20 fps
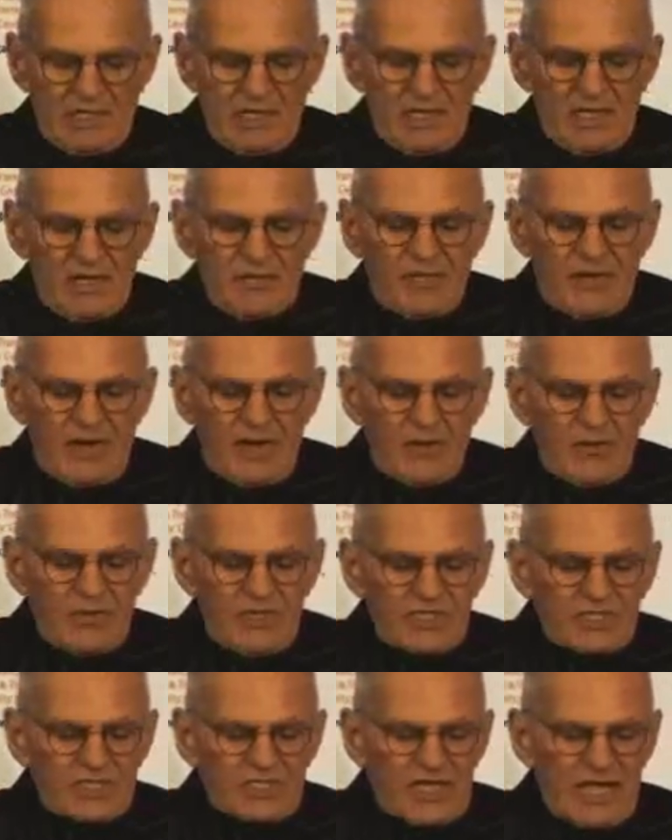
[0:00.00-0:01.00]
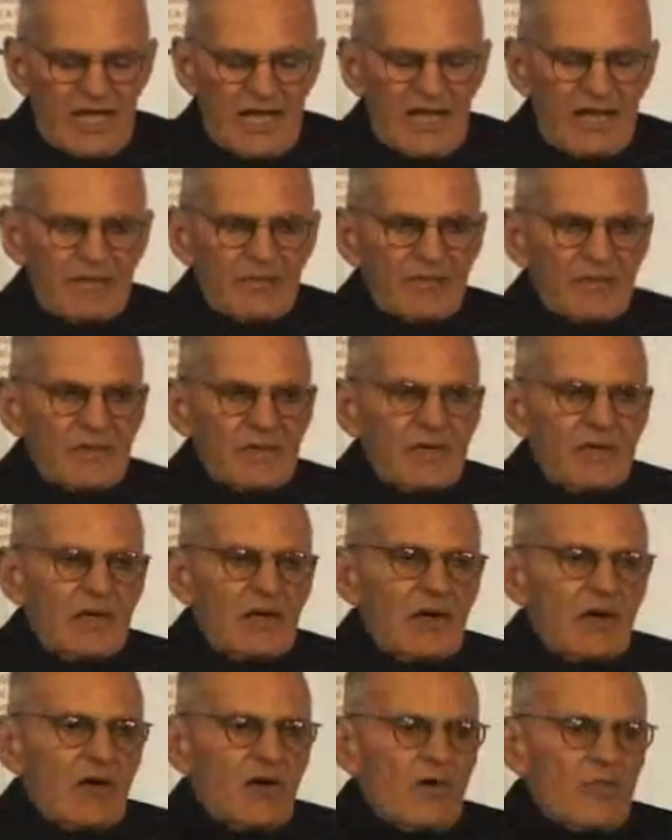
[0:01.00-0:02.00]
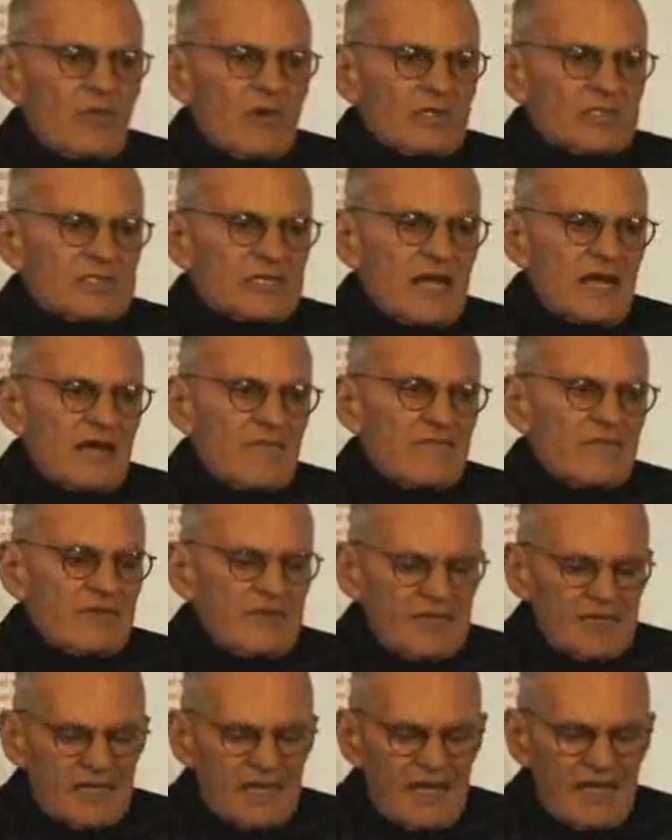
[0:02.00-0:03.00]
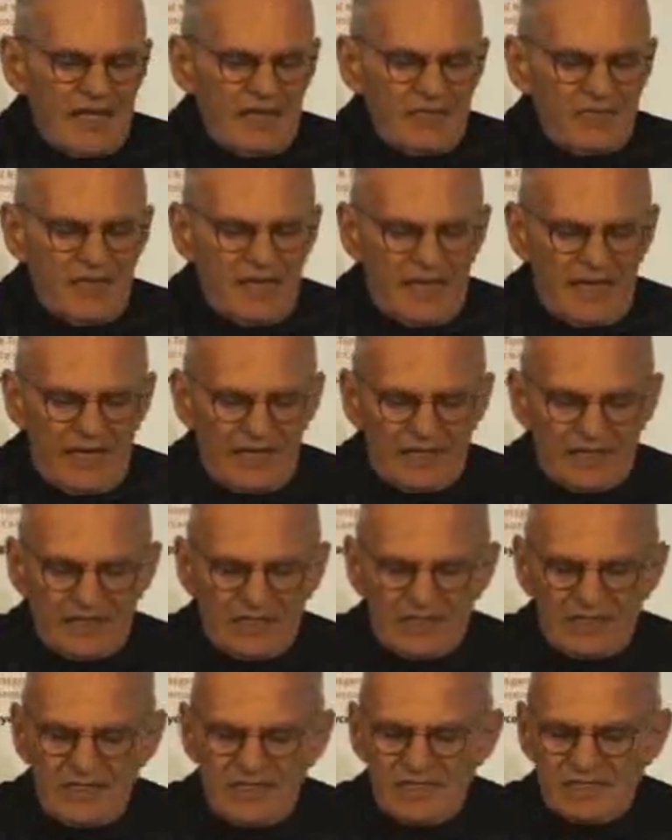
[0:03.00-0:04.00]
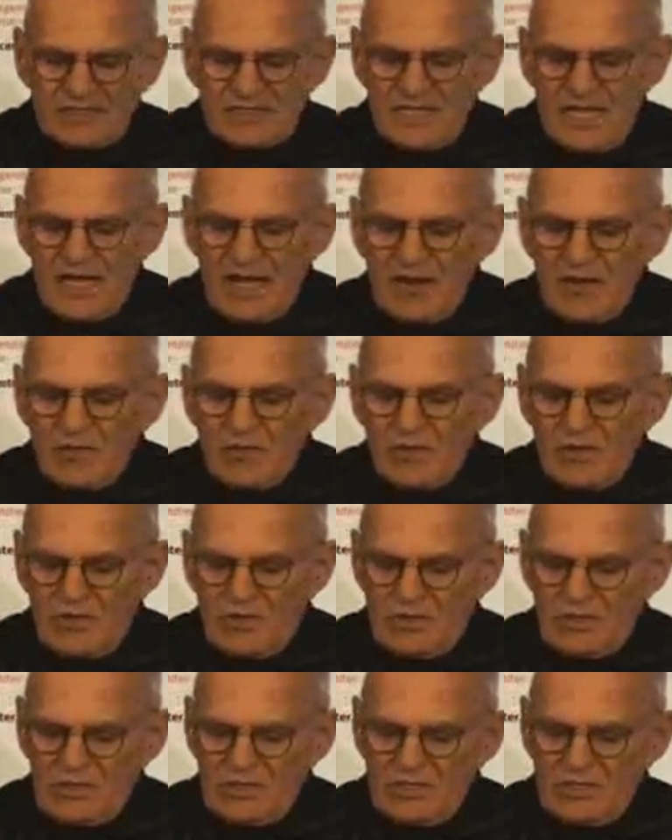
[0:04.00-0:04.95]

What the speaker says: by which time almost every gay man in the entire world